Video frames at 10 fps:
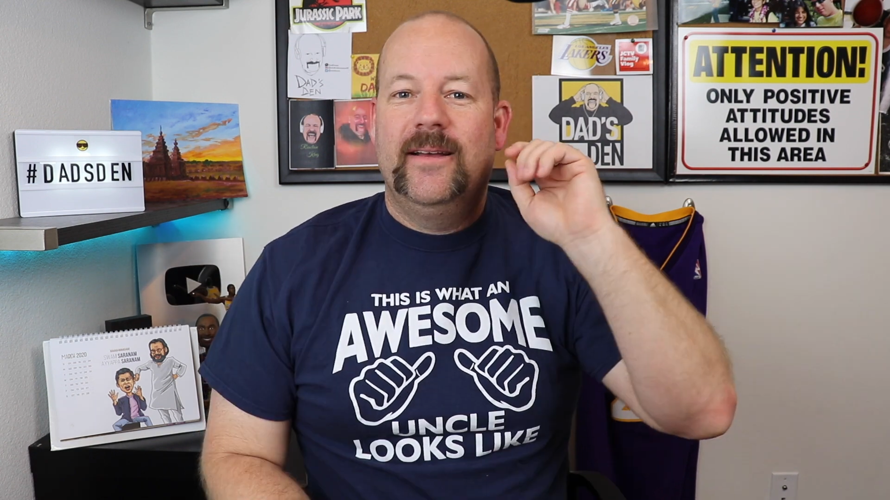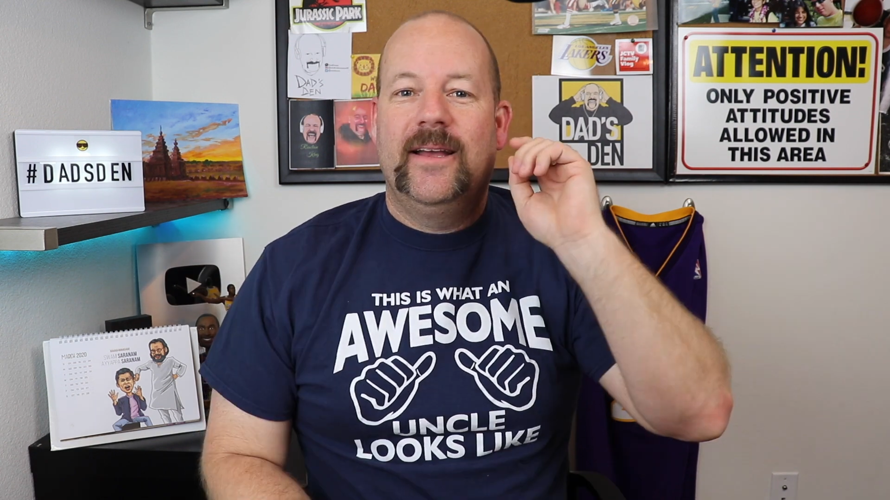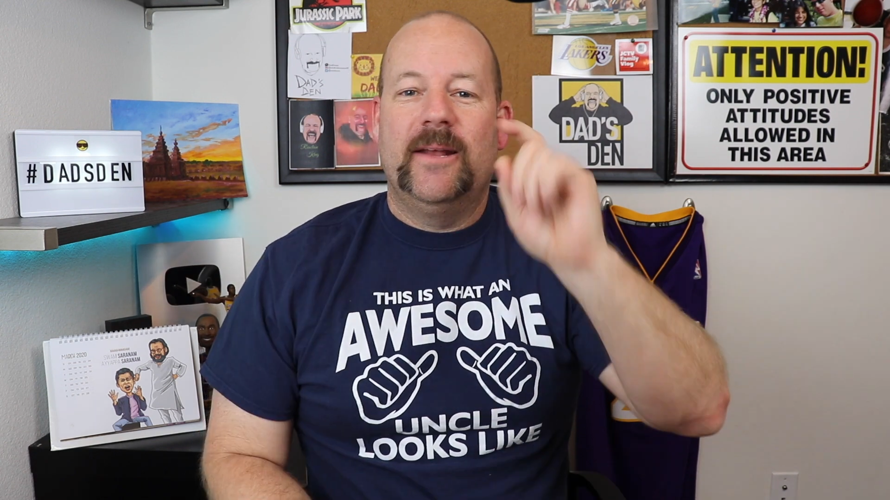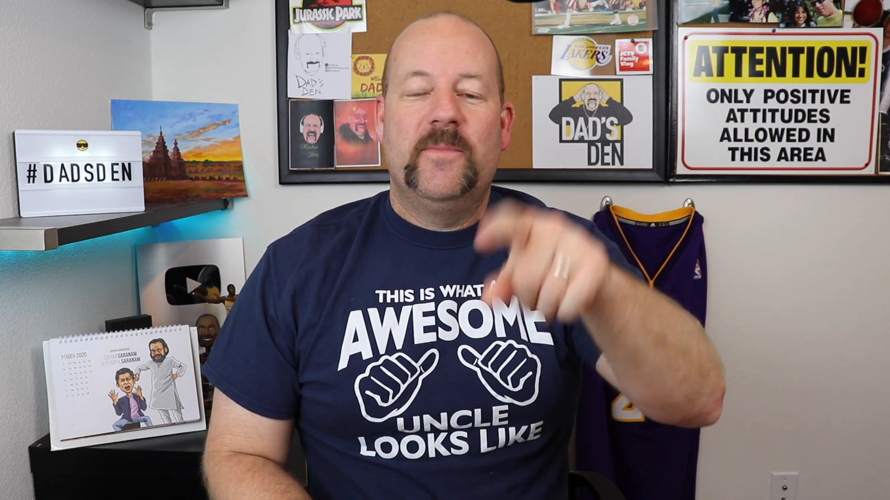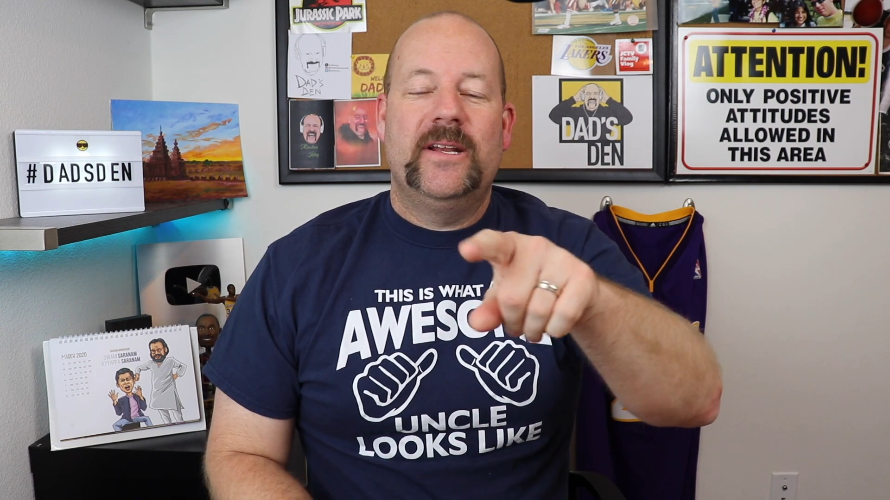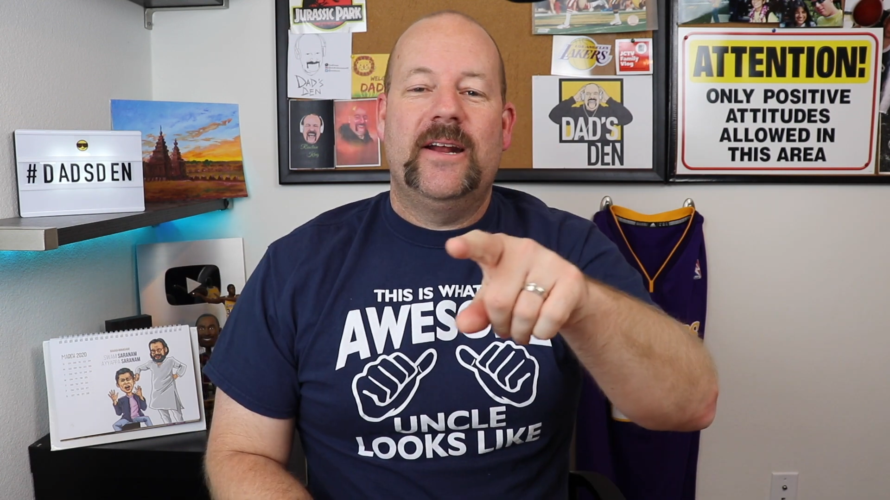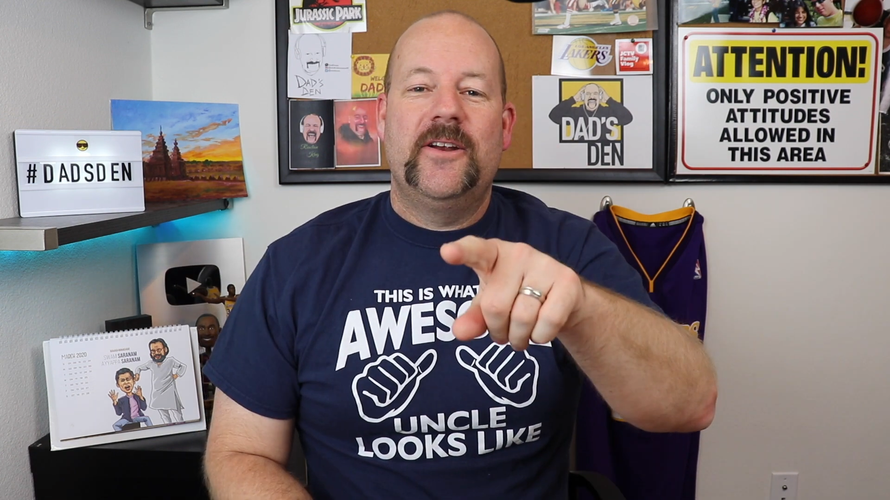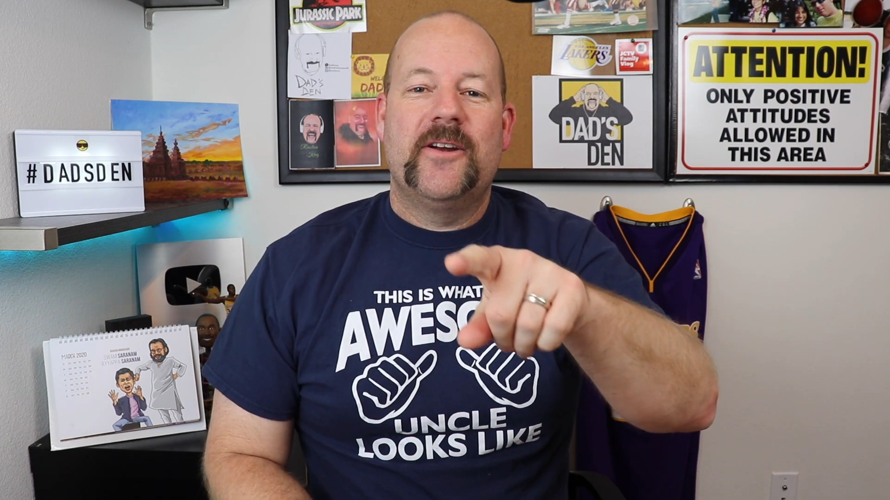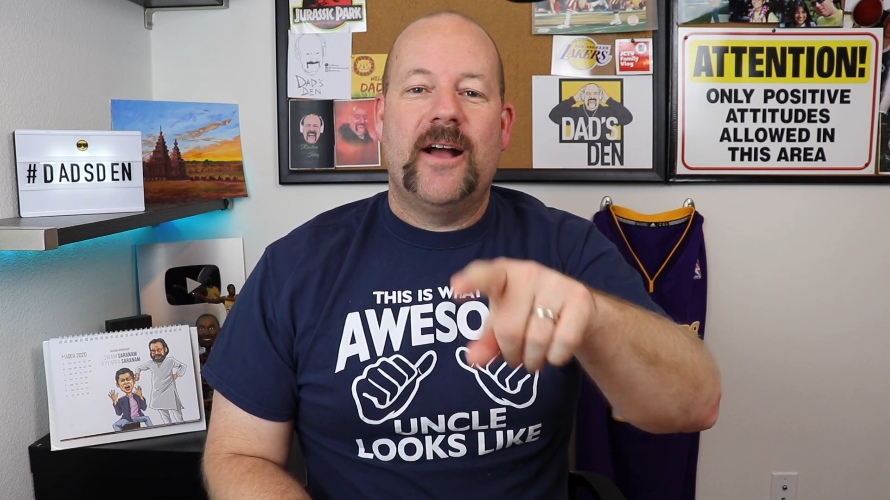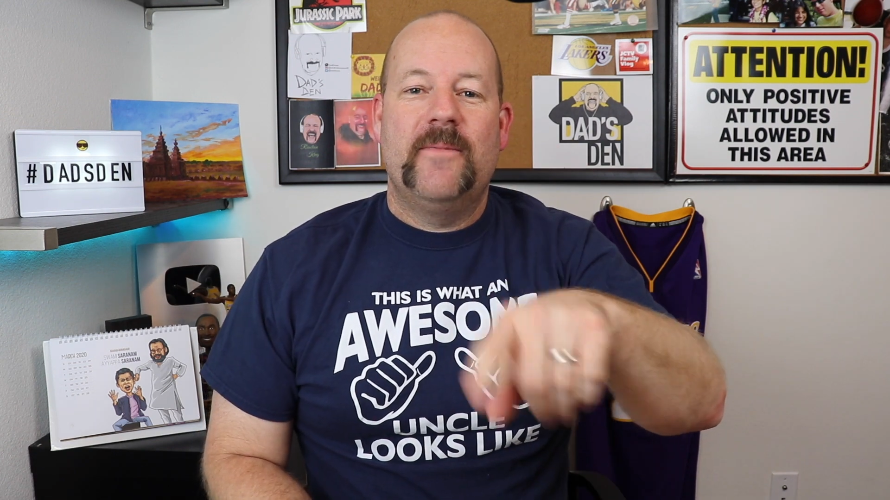Again, put down
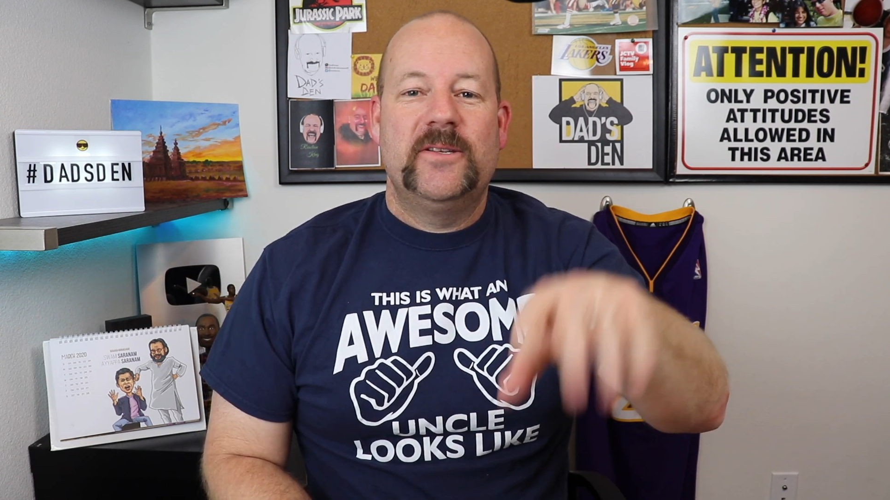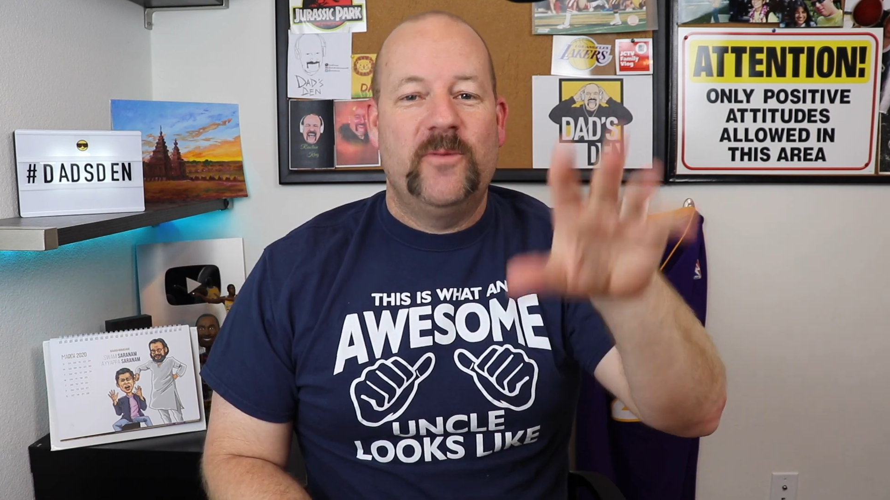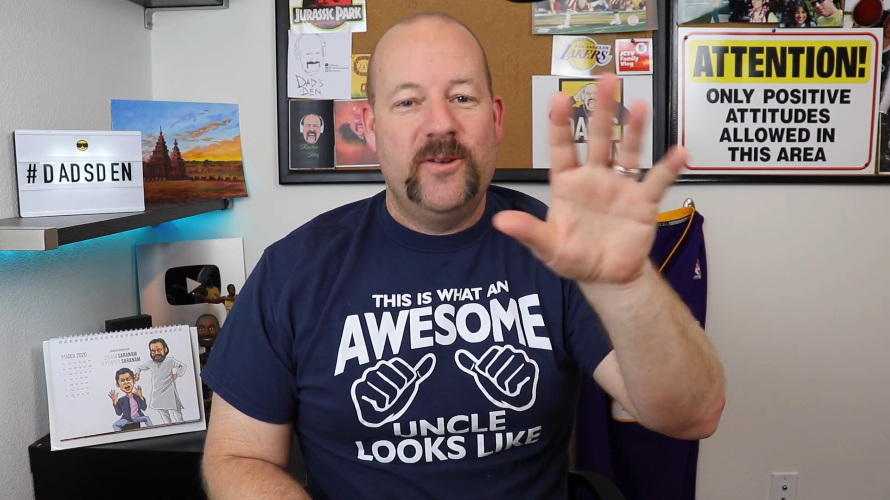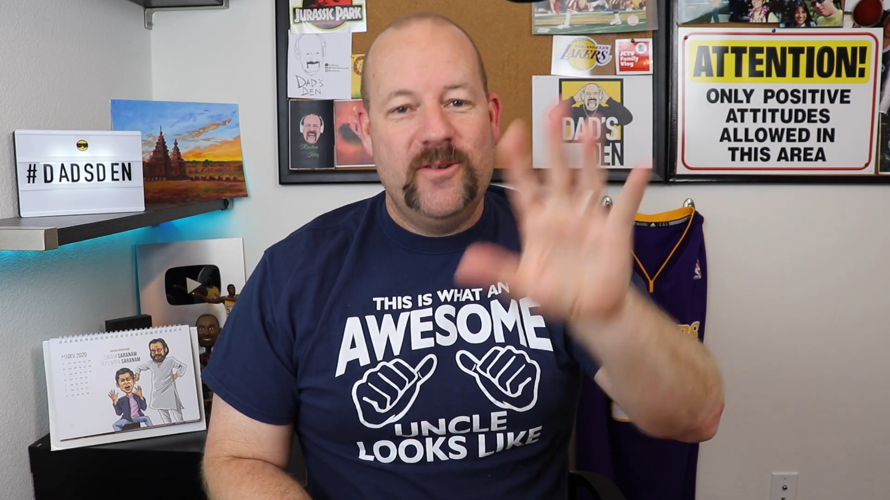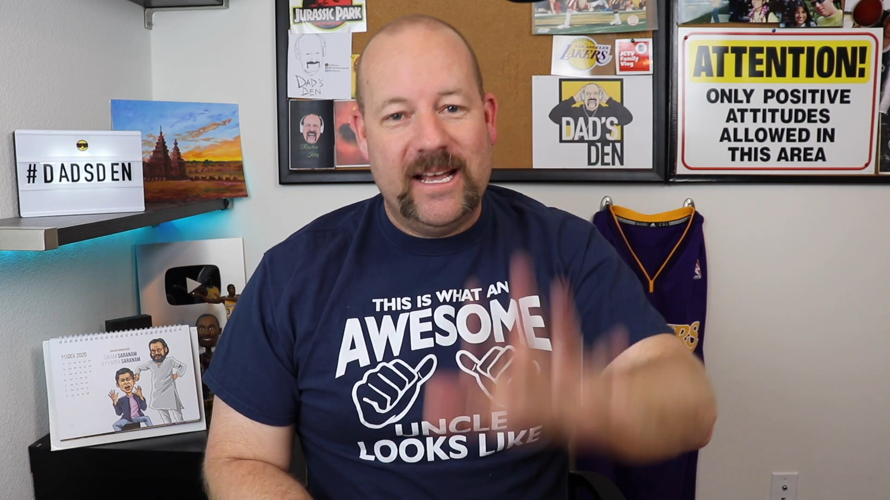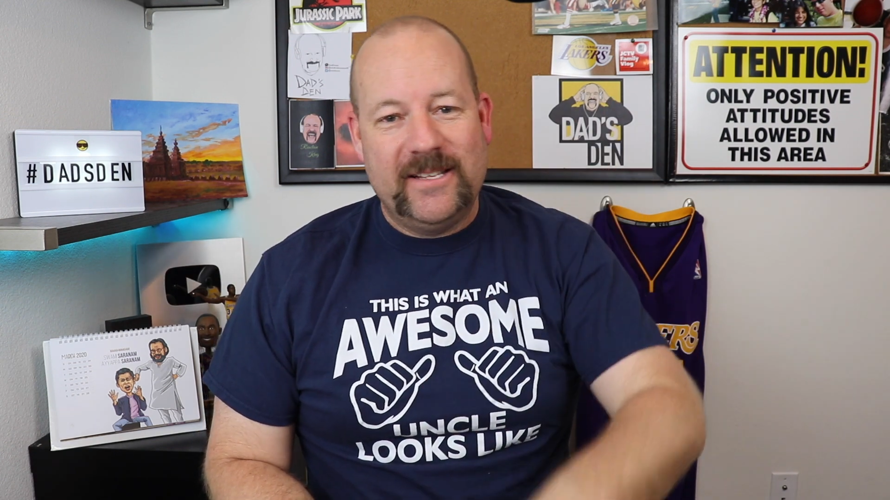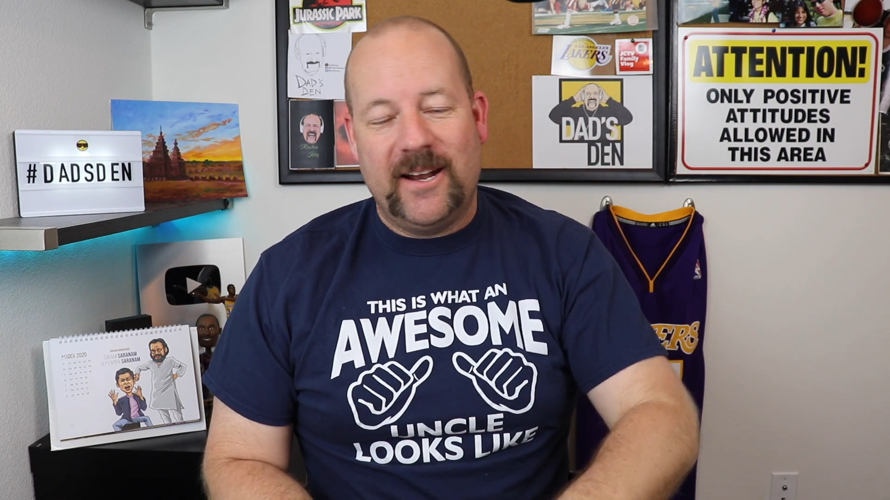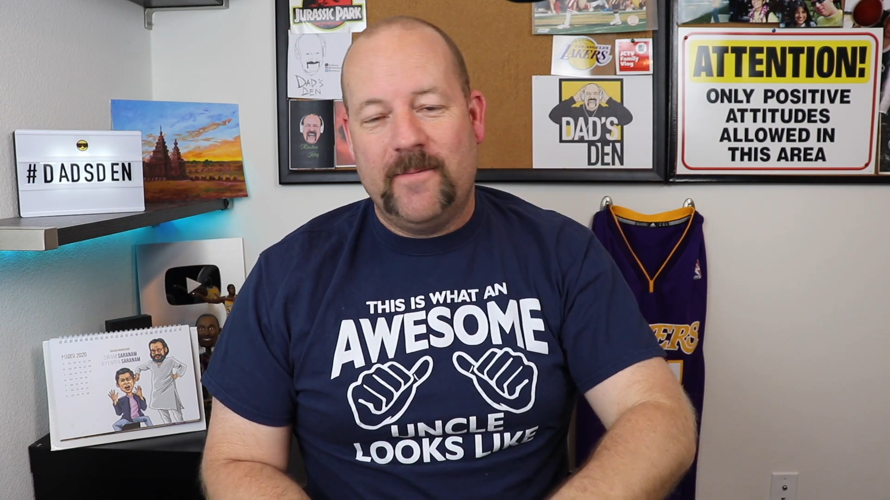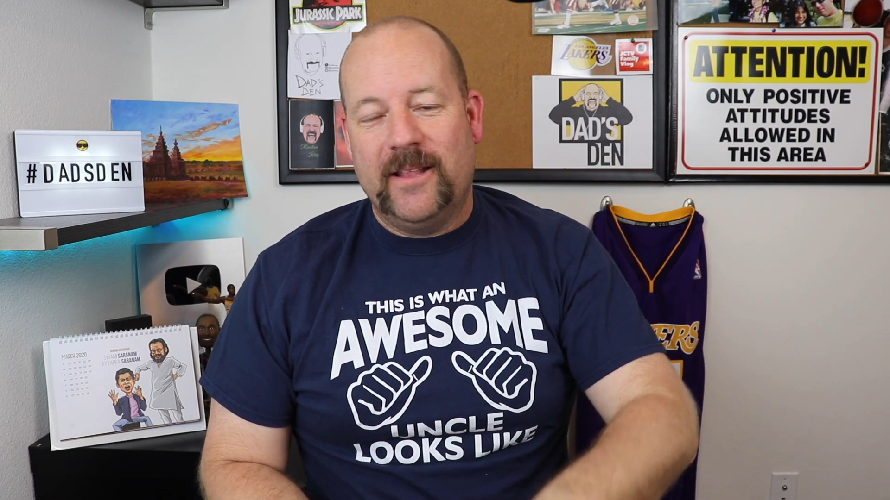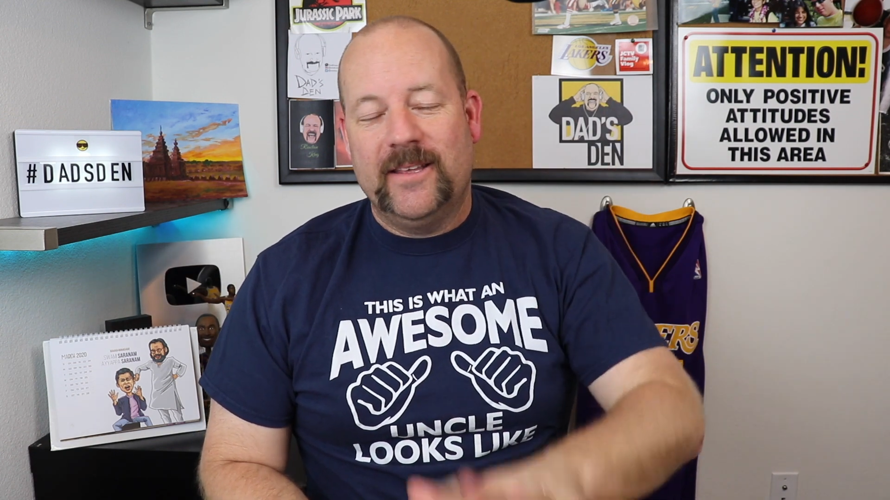in your comments what you guys
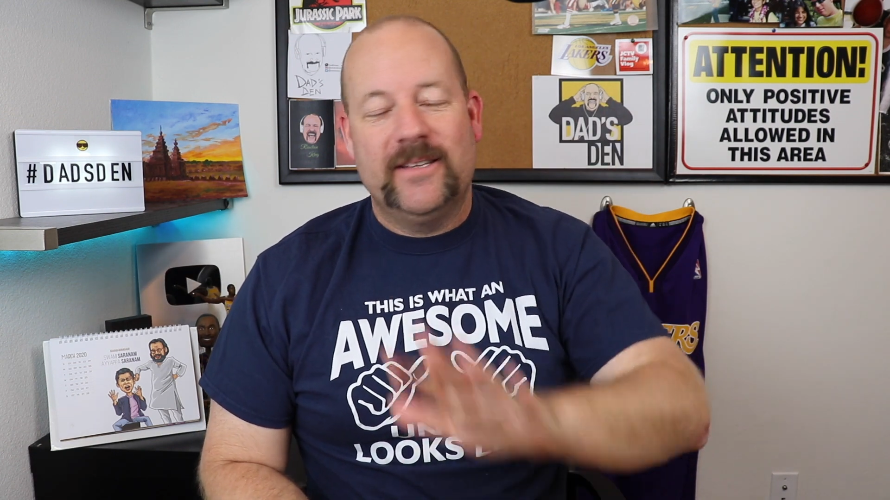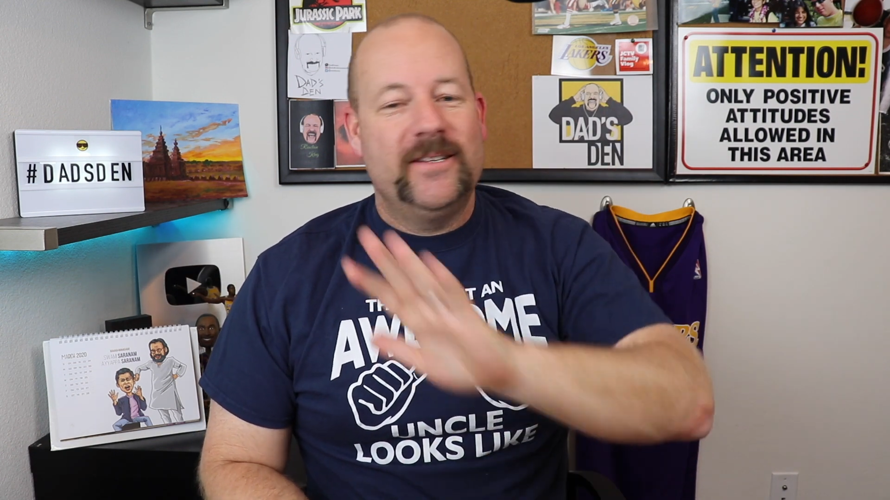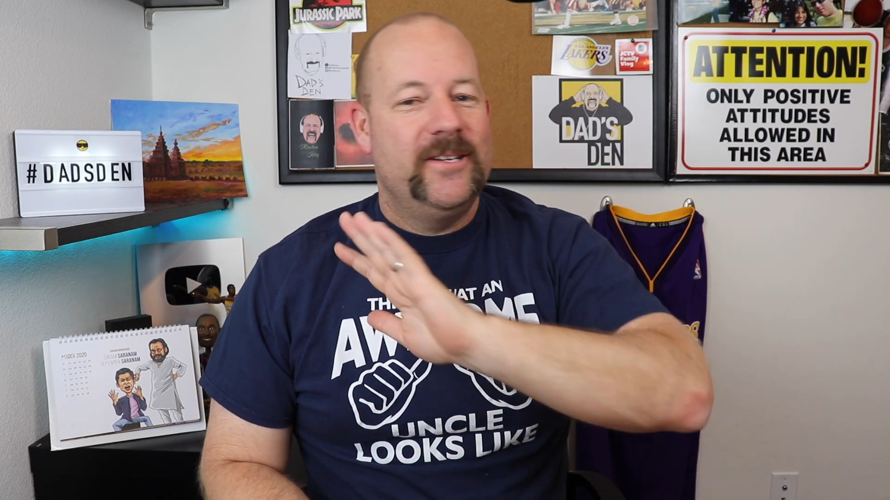thought about this.